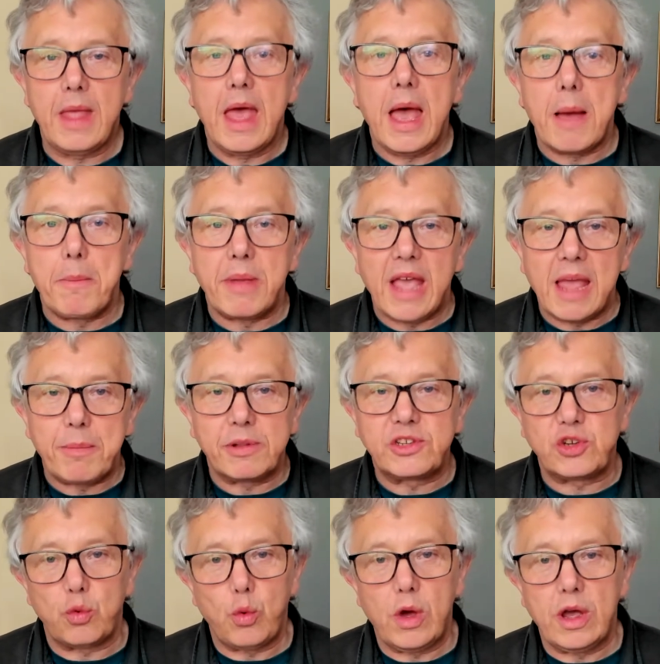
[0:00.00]
and be able
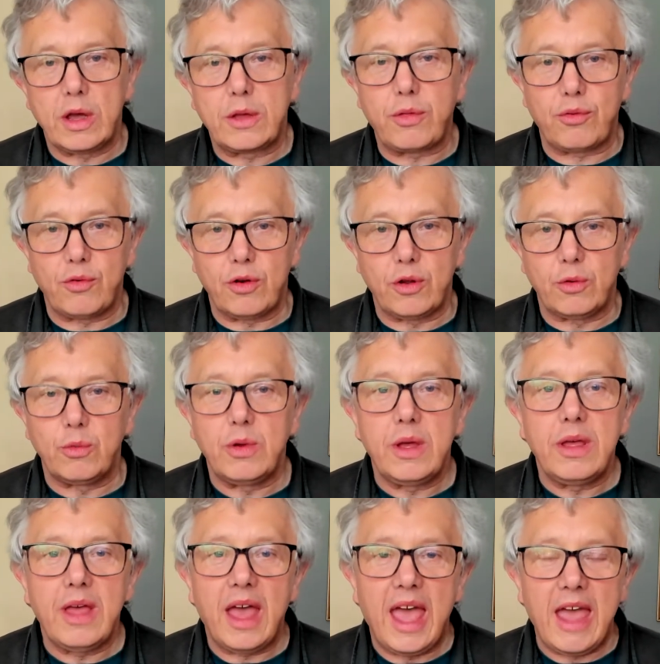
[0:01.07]
to work through
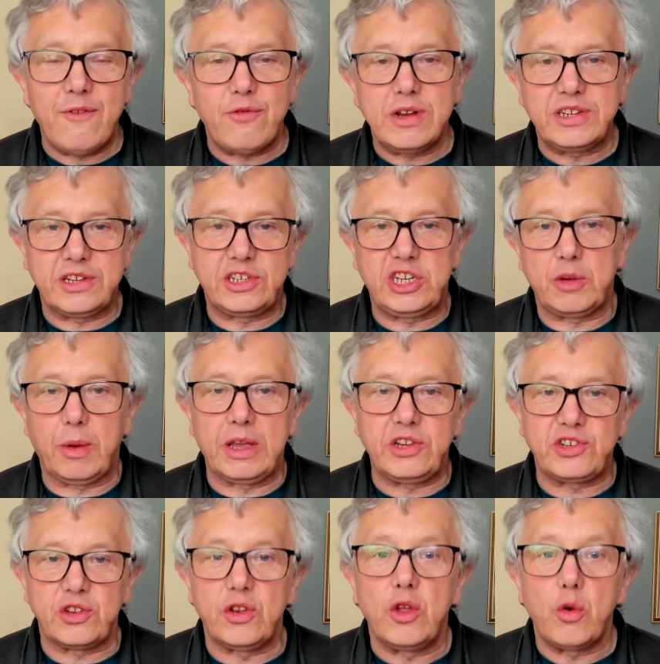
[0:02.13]
every
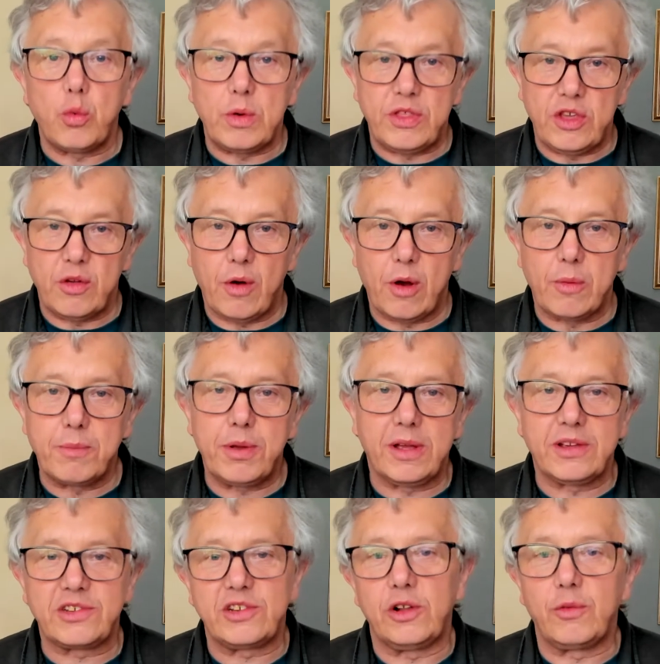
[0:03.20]
situation with your own
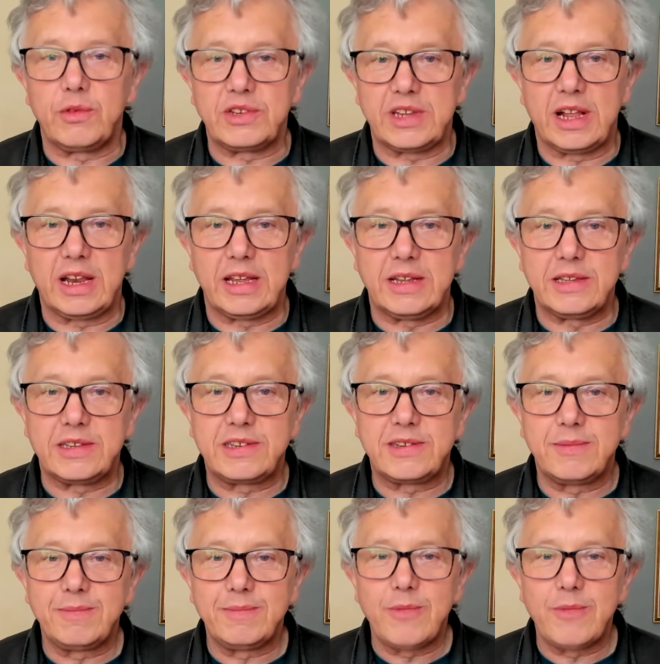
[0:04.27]
personal resilience?